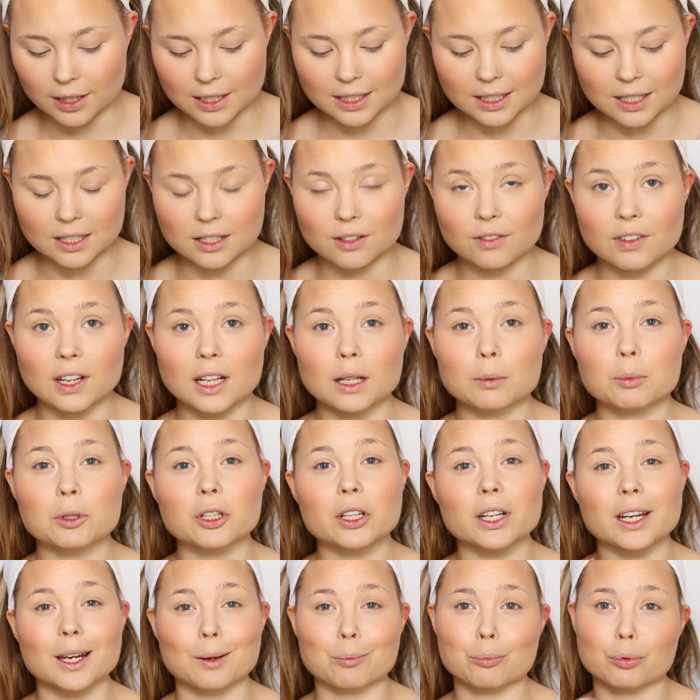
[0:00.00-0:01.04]
This is available
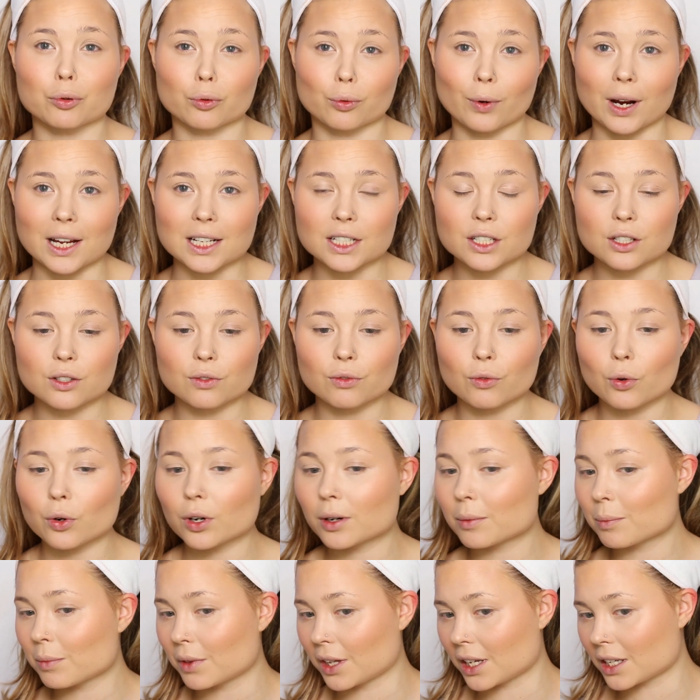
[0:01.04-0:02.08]
in a pressed form.